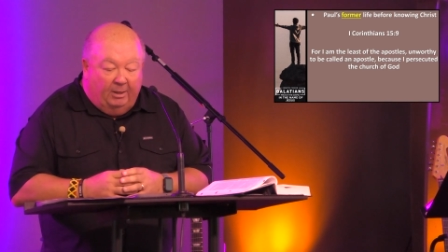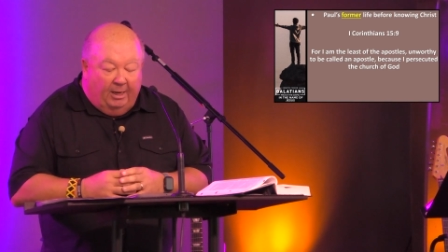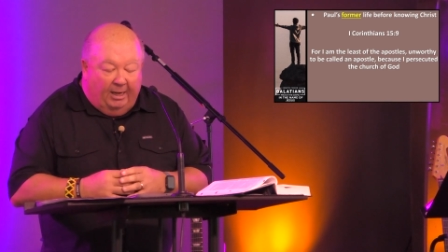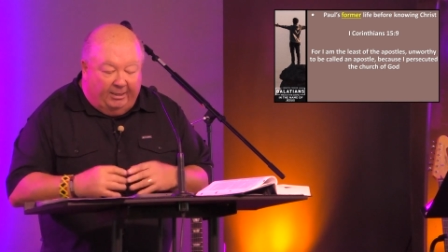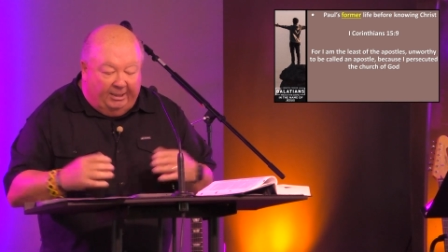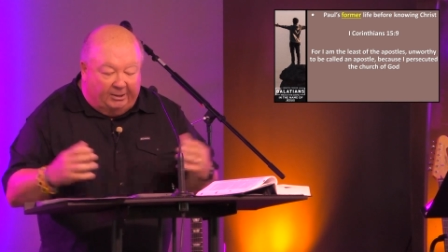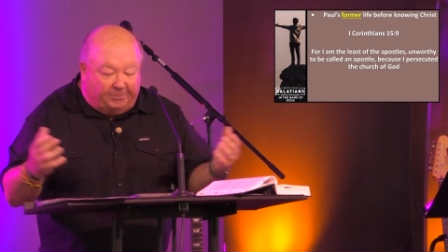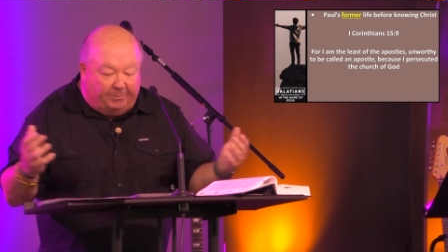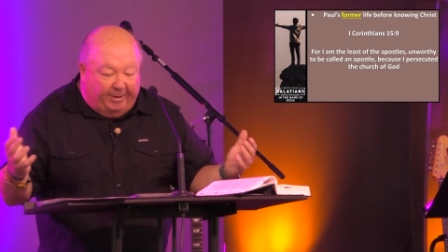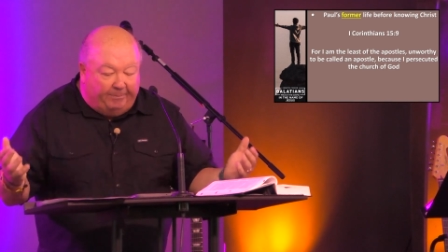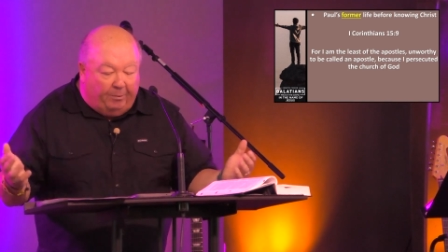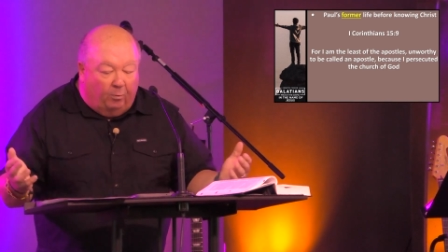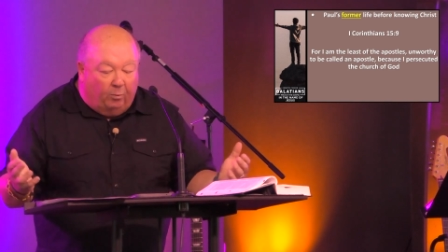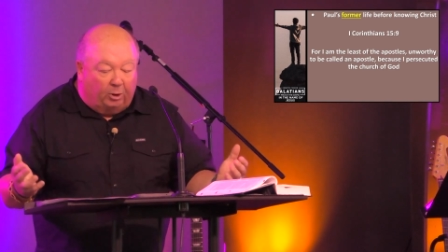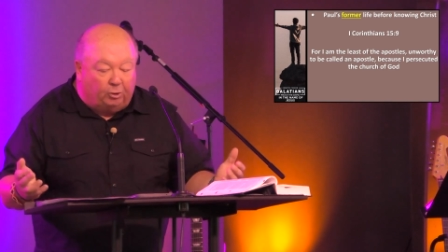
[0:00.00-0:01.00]
And these
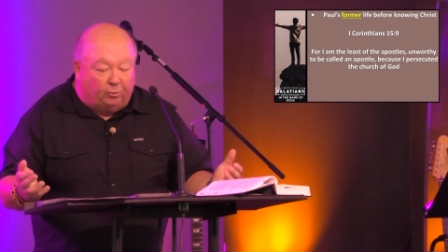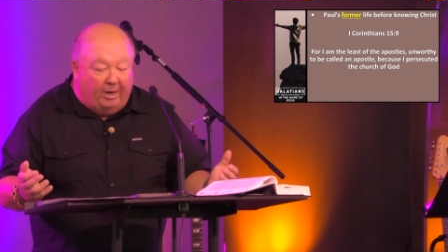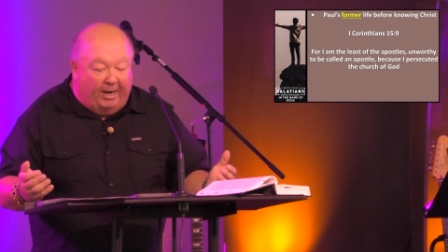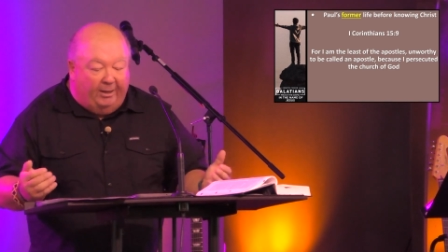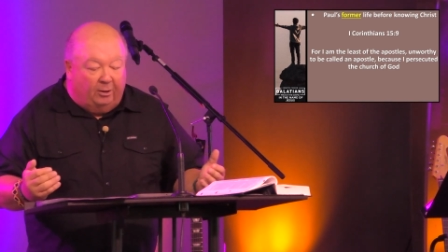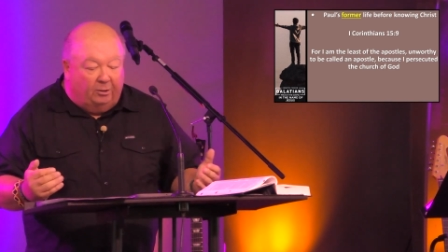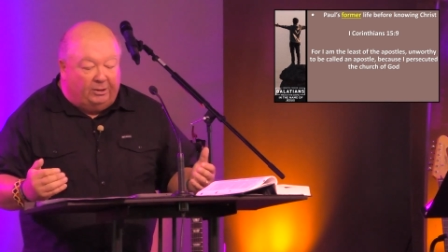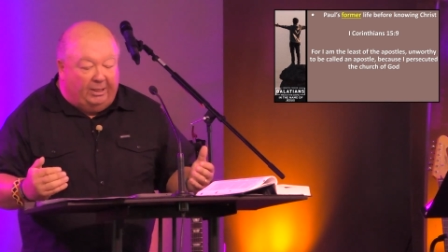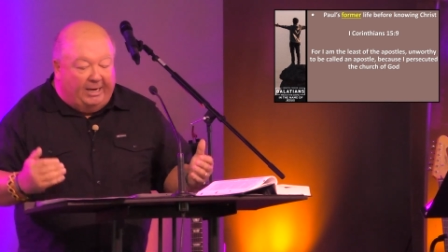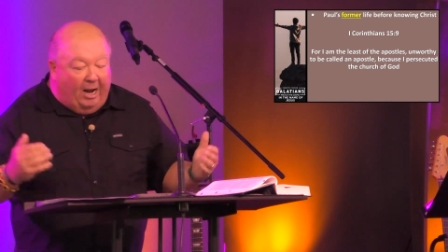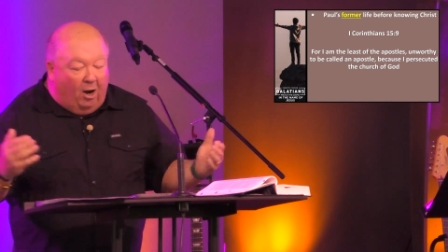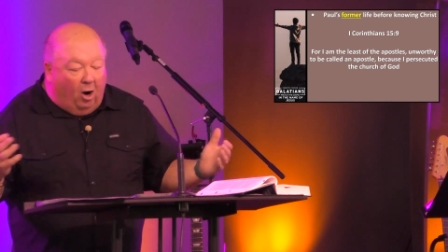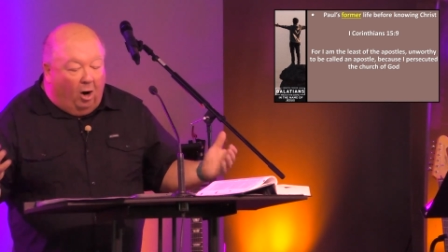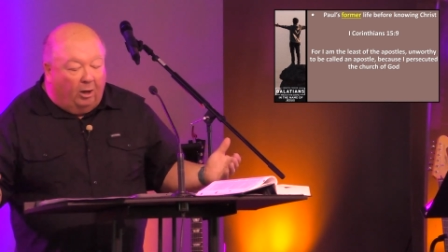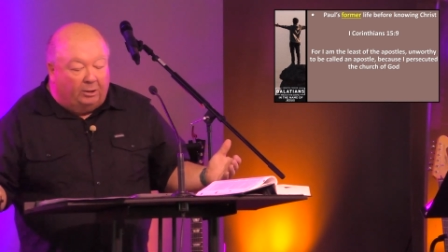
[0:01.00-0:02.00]
people were traitors and
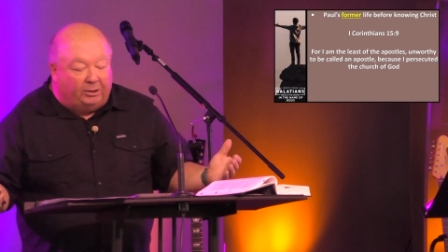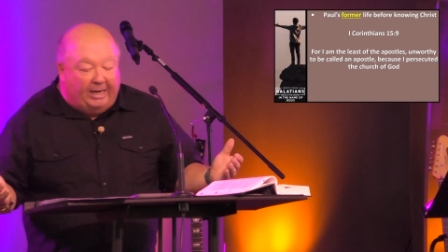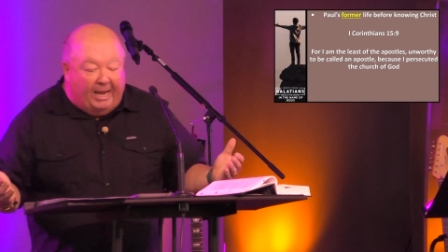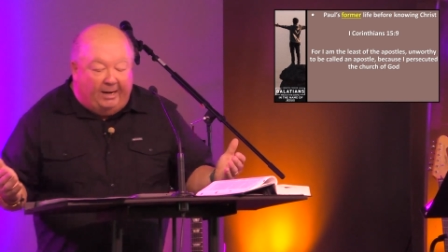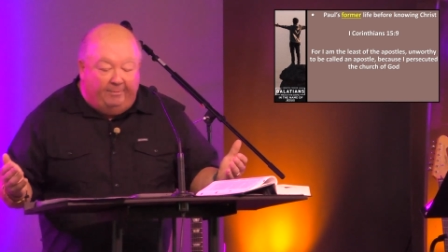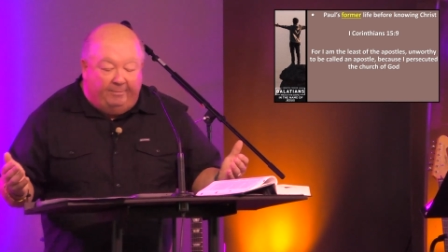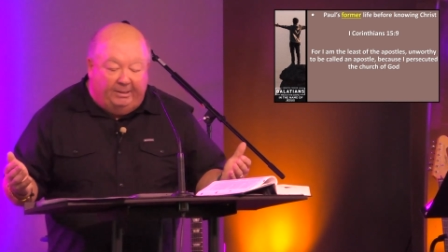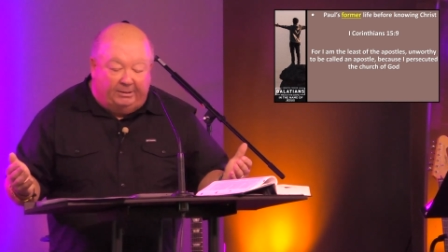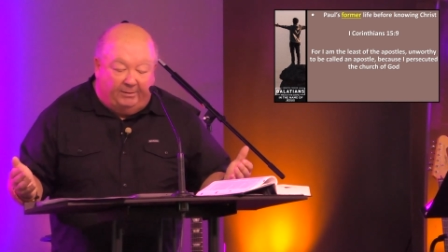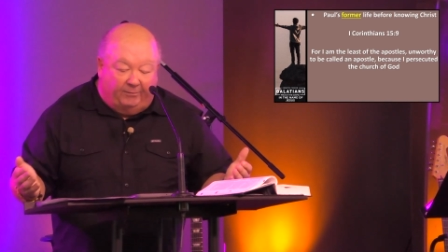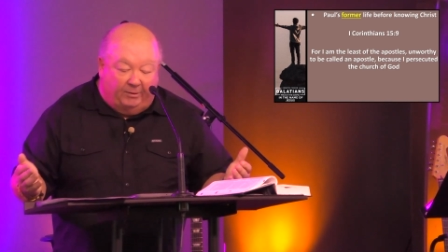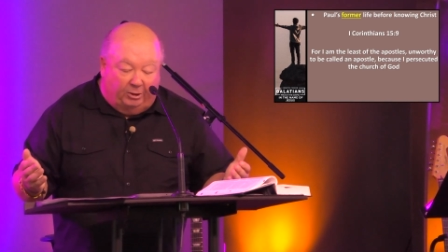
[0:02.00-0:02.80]
now arch enemies of the